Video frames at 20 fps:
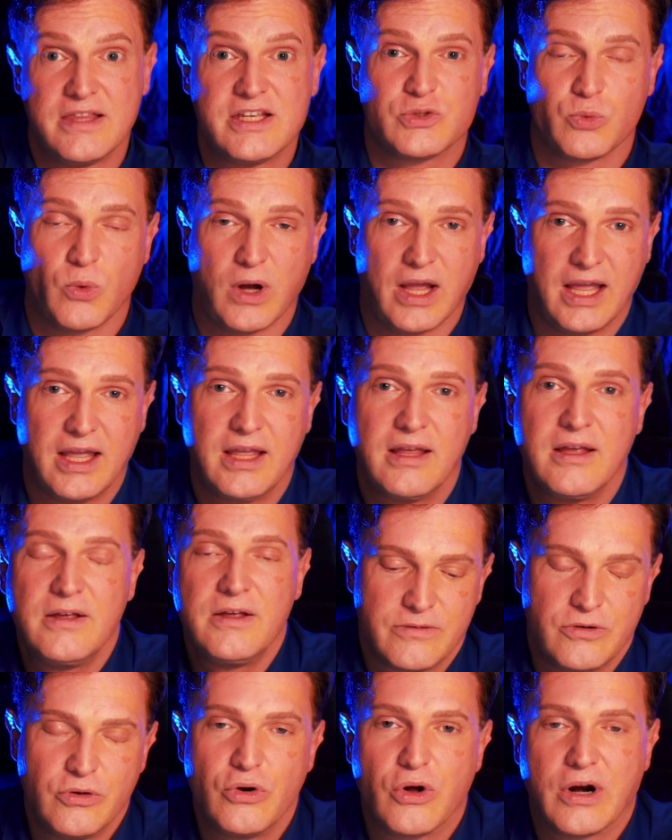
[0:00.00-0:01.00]
this way.
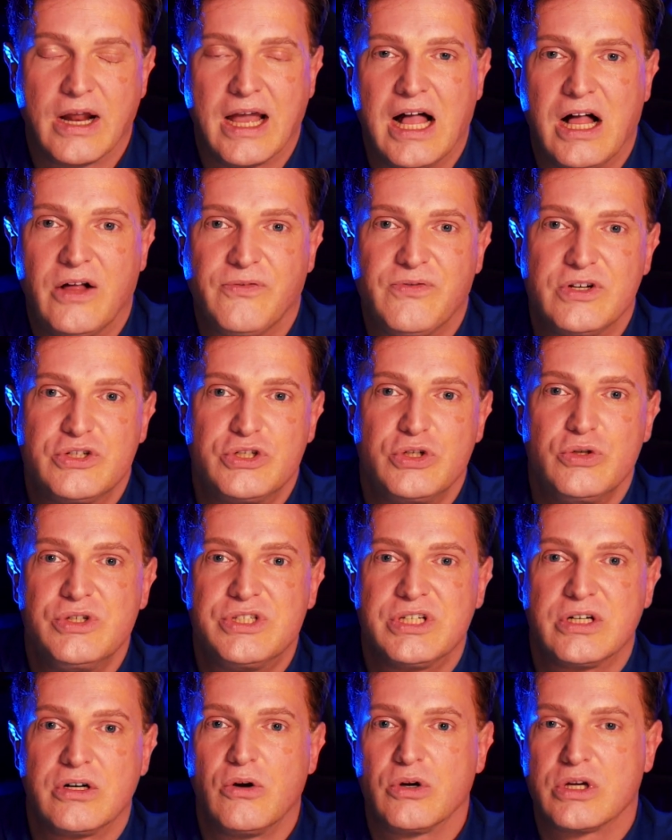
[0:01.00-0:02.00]
You can go to
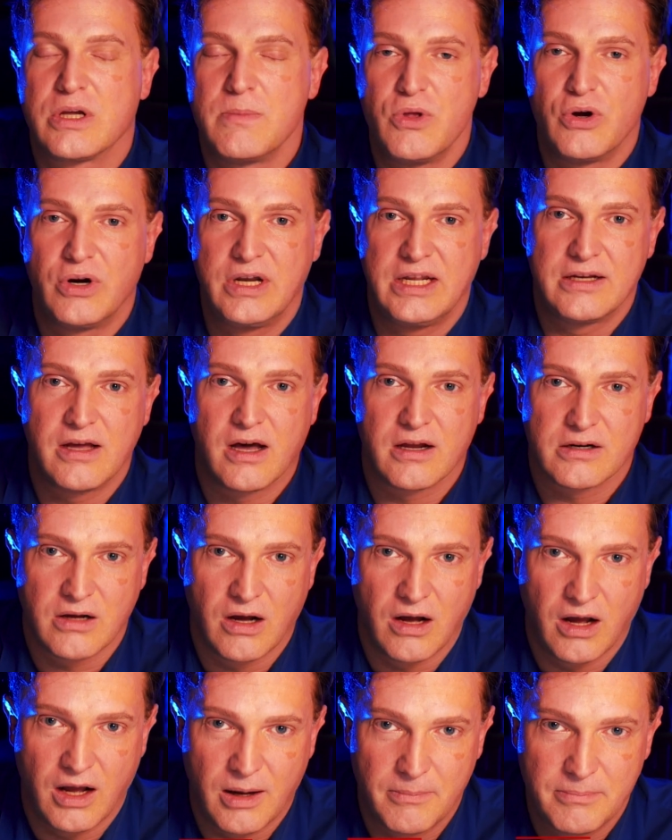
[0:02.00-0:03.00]

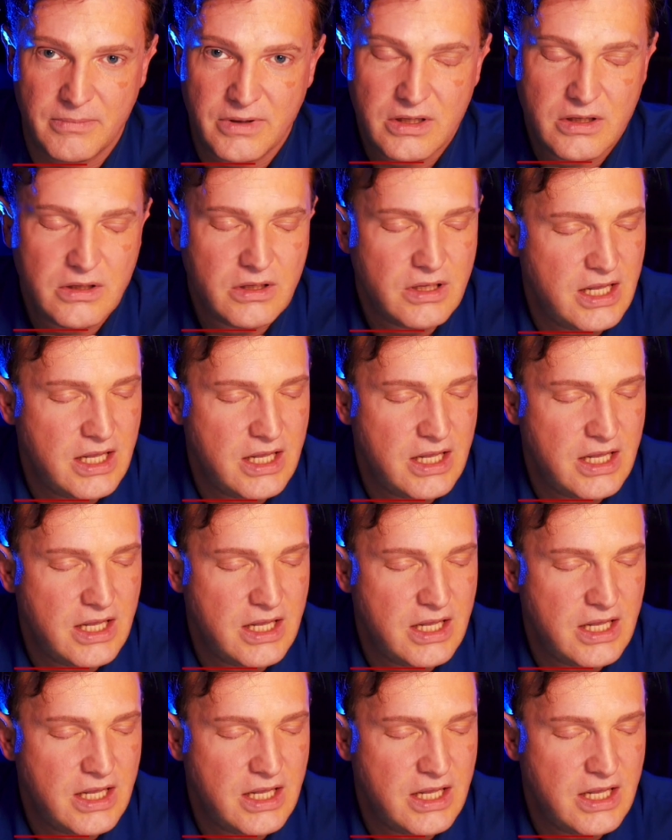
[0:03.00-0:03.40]
alpha20community.com.